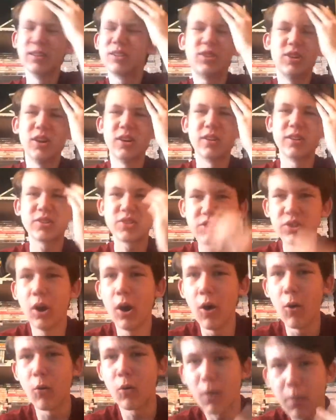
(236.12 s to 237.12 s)
go, let's
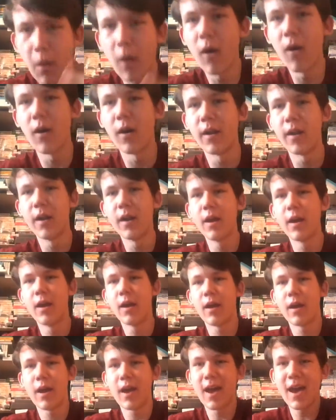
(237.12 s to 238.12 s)
go, come on.
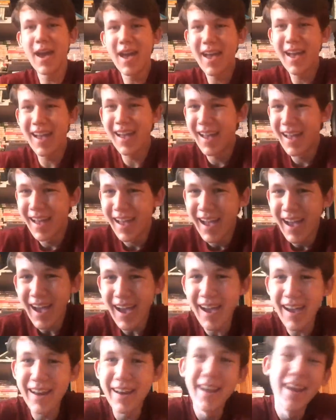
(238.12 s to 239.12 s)

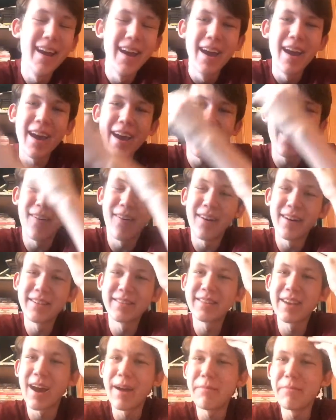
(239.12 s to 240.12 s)
and and
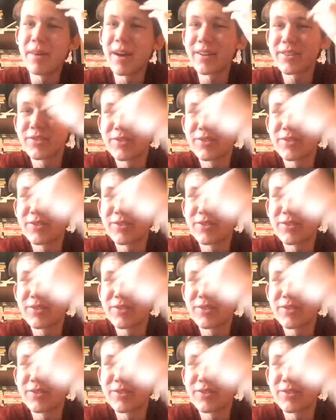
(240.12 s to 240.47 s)
honestly, I'm not